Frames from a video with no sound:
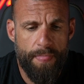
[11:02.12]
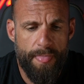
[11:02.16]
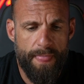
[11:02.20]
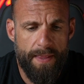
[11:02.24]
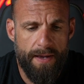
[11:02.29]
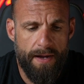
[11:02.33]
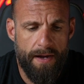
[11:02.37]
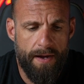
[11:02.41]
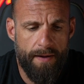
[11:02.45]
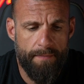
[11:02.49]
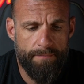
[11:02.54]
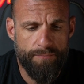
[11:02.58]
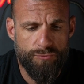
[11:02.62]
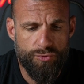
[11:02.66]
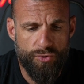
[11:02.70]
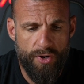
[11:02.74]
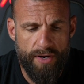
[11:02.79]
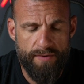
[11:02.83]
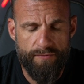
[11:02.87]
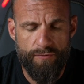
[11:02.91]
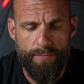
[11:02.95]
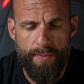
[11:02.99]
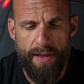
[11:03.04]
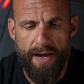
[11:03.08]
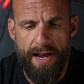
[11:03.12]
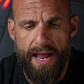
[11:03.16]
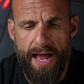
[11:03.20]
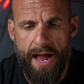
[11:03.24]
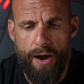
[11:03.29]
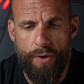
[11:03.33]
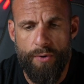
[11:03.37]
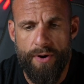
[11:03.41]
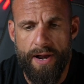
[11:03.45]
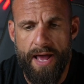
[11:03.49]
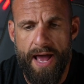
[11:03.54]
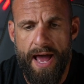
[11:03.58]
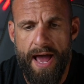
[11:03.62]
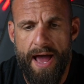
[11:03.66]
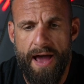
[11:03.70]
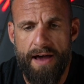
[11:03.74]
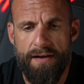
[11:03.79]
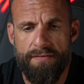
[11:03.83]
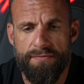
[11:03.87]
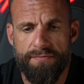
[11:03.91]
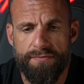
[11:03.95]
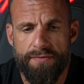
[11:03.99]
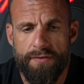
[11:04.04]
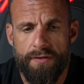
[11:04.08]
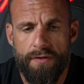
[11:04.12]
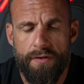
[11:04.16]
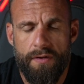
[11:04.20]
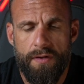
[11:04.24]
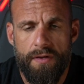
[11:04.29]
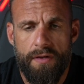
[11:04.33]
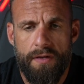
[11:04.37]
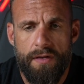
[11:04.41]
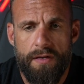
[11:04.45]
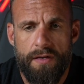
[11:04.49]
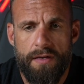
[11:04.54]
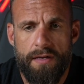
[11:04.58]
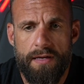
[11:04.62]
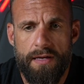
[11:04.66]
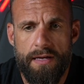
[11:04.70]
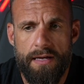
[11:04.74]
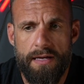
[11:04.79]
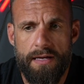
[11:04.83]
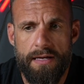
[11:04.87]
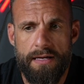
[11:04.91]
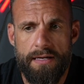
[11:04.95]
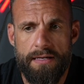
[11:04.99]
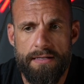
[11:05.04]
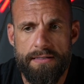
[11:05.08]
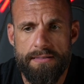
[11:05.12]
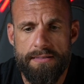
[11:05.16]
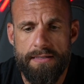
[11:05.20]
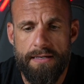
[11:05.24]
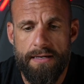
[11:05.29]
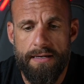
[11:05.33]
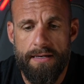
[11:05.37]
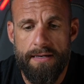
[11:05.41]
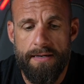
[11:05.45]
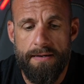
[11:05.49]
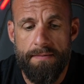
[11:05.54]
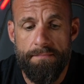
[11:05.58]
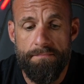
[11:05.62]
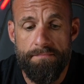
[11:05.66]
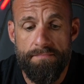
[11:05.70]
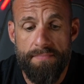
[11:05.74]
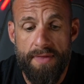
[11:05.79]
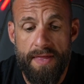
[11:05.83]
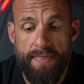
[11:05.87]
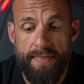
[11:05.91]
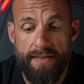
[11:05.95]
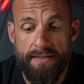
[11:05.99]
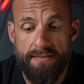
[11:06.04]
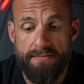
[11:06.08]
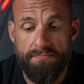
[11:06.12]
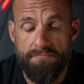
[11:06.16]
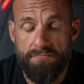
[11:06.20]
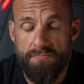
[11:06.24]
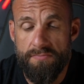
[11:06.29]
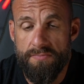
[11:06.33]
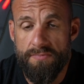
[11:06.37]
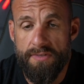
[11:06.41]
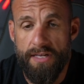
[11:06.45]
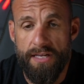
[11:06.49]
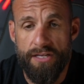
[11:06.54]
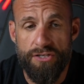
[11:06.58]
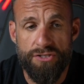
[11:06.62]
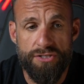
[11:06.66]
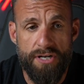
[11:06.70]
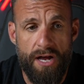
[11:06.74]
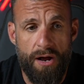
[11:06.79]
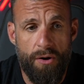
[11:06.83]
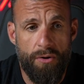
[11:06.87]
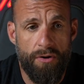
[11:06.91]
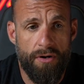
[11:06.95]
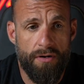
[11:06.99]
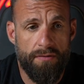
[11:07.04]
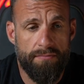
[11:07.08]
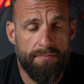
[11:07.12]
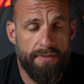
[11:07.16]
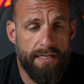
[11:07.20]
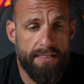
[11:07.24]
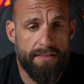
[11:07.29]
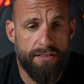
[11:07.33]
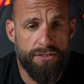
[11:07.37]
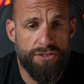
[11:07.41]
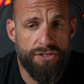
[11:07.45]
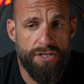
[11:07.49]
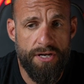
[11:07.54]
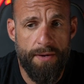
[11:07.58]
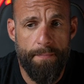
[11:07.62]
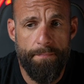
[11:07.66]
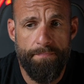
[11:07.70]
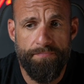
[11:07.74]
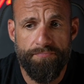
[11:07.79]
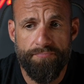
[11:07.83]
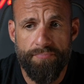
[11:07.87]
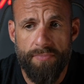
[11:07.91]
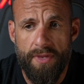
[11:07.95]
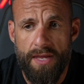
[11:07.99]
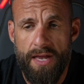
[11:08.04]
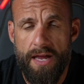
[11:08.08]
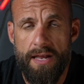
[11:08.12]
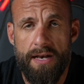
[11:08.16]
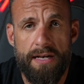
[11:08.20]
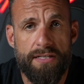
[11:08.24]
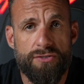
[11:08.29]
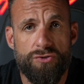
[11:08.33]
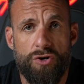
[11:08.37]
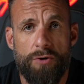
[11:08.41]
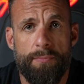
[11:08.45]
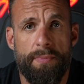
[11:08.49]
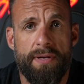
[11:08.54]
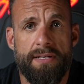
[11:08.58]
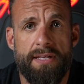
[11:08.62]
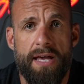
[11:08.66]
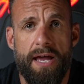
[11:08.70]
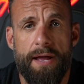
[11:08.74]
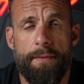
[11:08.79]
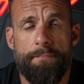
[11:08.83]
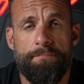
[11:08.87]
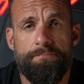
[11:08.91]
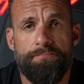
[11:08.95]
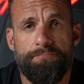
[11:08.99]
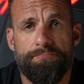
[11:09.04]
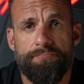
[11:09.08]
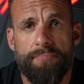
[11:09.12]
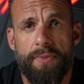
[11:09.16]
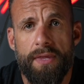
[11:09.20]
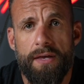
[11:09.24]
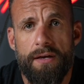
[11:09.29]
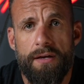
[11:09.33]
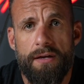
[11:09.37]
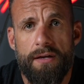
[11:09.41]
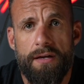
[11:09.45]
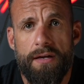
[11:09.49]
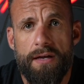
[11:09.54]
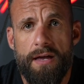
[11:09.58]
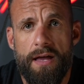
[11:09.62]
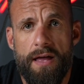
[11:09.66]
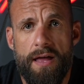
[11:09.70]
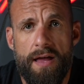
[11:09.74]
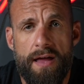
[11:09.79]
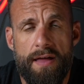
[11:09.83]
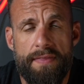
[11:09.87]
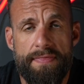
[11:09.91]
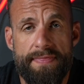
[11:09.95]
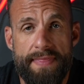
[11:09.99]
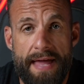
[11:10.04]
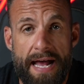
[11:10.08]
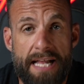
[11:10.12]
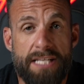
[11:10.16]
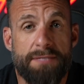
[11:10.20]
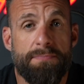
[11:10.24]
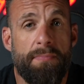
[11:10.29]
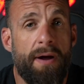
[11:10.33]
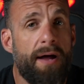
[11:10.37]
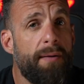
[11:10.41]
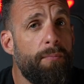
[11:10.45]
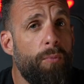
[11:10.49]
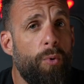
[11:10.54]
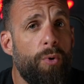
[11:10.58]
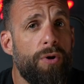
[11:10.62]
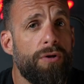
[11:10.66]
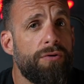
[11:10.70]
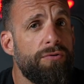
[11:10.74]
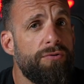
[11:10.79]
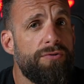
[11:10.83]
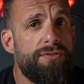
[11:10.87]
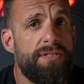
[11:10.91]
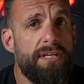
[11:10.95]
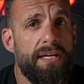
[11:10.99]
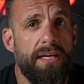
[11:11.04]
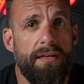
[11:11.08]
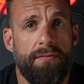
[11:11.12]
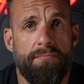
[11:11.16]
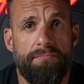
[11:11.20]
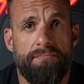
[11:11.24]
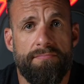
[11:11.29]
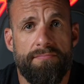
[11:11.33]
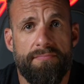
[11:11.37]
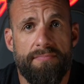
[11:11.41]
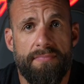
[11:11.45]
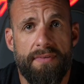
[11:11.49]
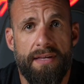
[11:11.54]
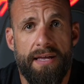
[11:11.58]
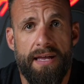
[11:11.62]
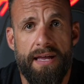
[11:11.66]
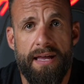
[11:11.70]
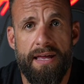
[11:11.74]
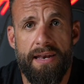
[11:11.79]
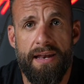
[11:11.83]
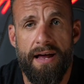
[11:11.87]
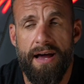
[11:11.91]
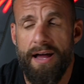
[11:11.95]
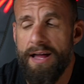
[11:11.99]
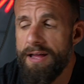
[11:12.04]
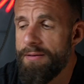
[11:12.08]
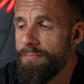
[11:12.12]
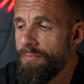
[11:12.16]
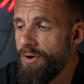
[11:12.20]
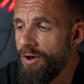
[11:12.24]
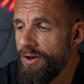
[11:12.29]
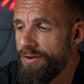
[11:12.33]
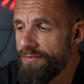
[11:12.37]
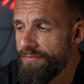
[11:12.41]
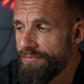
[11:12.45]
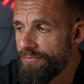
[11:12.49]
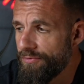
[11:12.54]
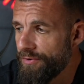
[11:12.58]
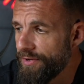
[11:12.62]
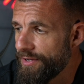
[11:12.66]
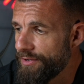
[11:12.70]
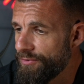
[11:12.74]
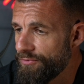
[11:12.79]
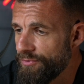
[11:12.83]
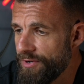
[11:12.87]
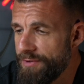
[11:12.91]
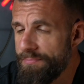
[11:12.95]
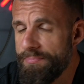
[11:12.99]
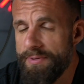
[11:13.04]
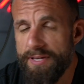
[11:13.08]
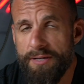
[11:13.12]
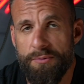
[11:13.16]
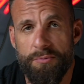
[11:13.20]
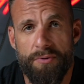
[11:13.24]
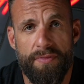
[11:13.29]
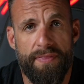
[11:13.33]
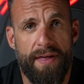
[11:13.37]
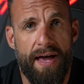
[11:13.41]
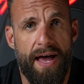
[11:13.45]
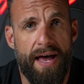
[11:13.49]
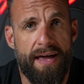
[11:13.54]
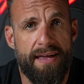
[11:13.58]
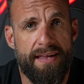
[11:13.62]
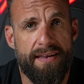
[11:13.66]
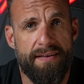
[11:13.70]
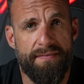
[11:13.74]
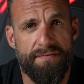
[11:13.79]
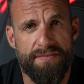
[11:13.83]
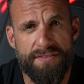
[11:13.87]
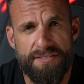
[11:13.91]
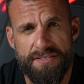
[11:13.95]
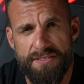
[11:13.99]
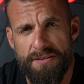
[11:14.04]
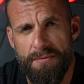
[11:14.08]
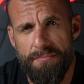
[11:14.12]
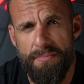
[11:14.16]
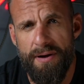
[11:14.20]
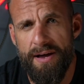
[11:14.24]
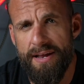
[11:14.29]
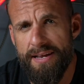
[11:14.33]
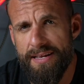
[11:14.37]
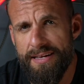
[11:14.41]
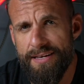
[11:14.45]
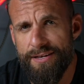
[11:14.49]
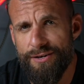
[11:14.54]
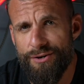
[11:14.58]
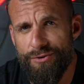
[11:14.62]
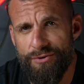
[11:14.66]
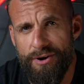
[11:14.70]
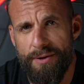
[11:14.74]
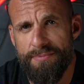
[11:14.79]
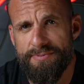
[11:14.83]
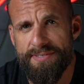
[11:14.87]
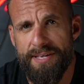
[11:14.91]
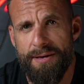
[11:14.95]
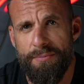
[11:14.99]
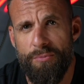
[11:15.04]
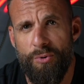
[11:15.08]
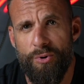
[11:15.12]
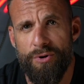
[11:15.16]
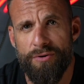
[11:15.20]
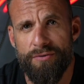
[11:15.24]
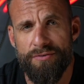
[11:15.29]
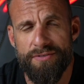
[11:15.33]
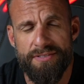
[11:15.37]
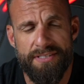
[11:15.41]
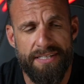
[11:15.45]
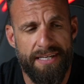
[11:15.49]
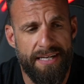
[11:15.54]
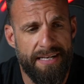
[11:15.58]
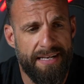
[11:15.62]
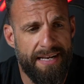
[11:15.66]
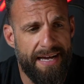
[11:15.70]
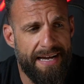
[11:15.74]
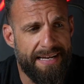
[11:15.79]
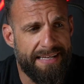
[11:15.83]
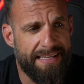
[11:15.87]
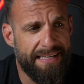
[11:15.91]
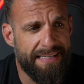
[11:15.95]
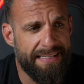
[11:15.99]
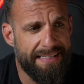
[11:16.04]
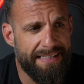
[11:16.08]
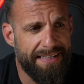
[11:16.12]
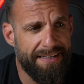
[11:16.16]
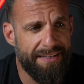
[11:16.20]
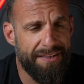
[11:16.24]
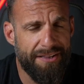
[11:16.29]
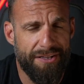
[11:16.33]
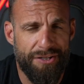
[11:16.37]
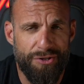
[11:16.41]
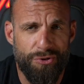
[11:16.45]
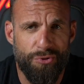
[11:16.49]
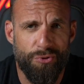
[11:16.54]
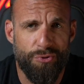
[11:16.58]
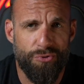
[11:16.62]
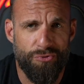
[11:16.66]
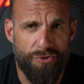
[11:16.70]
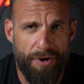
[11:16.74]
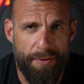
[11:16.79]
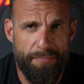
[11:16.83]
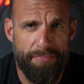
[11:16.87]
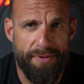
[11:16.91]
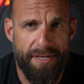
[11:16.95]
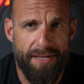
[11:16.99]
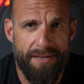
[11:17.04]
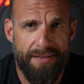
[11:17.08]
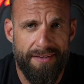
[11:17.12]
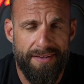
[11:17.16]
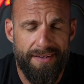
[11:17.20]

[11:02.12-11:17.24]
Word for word: Um, train for about an hour and a half, and uh, and then take a shower at the gym, and I start my day. And that's my morning routine. And I am on freaking repeat with that. And if somebody interrupts that morning routine, I can get a little grumpy.